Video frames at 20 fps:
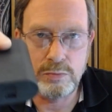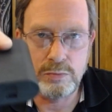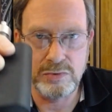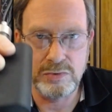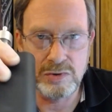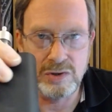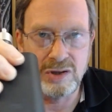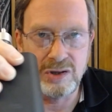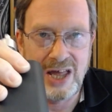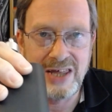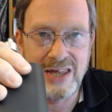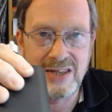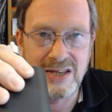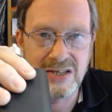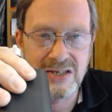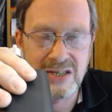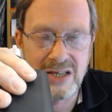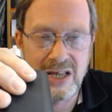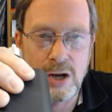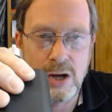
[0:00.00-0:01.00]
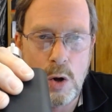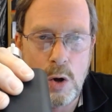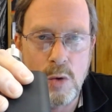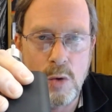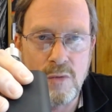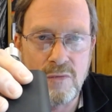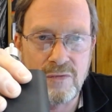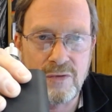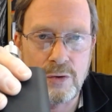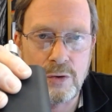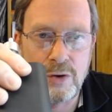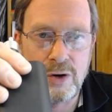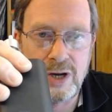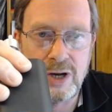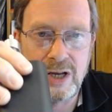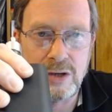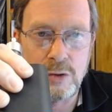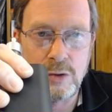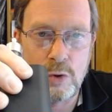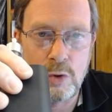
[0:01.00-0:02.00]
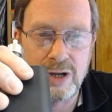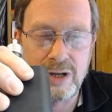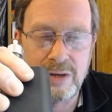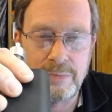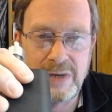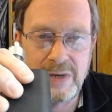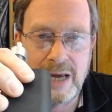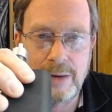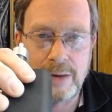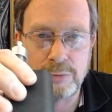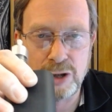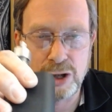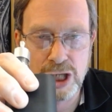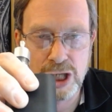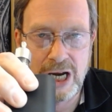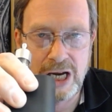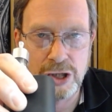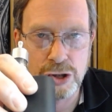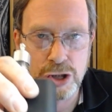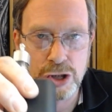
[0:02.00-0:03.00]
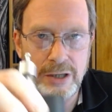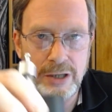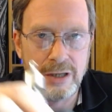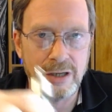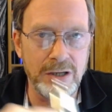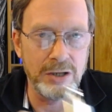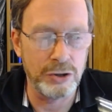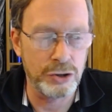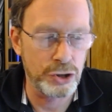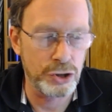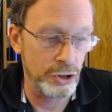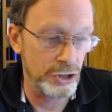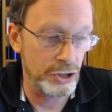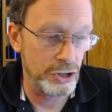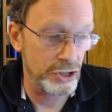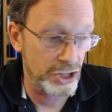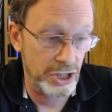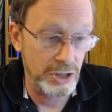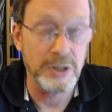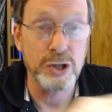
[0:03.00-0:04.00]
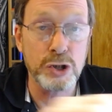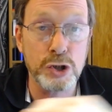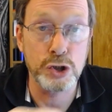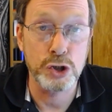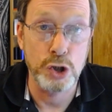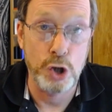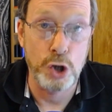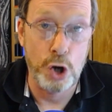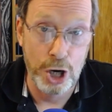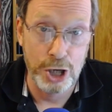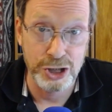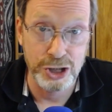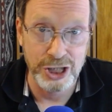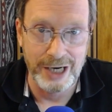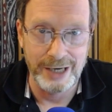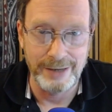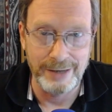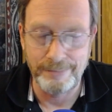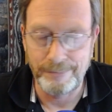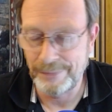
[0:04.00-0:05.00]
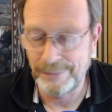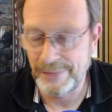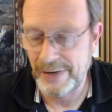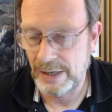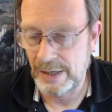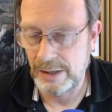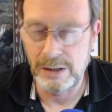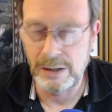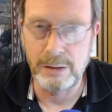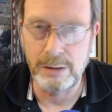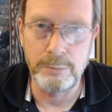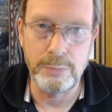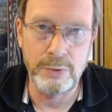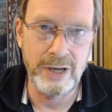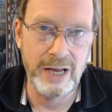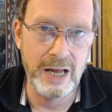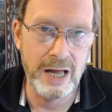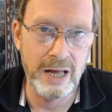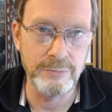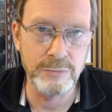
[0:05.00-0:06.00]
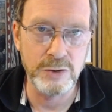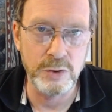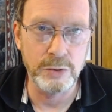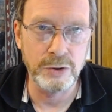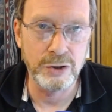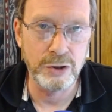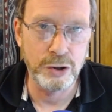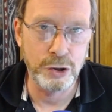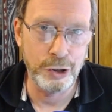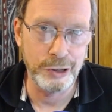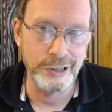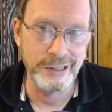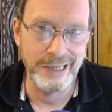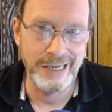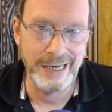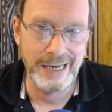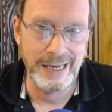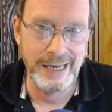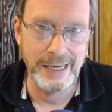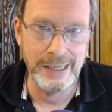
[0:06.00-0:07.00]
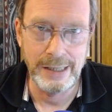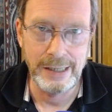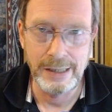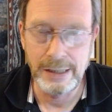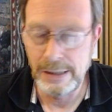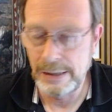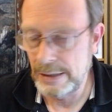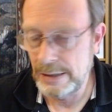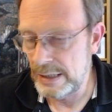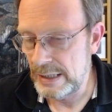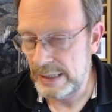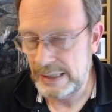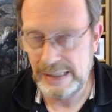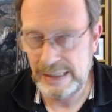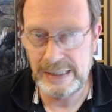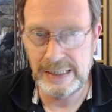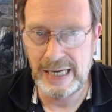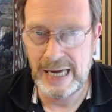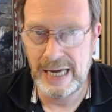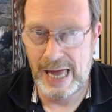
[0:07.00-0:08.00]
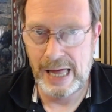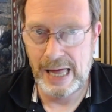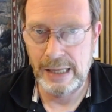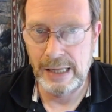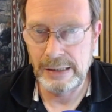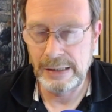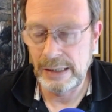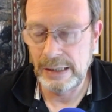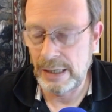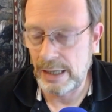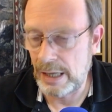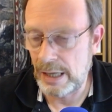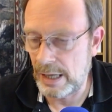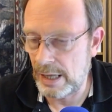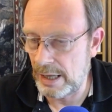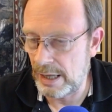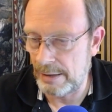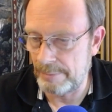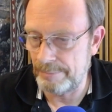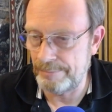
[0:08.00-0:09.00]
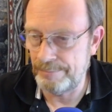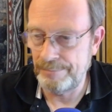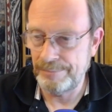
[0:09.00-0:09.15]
lay this thing over in order to be able to change it, uh, uh, excuse me, charge it. Oh boy, I'm doing good today. Yeah. Um,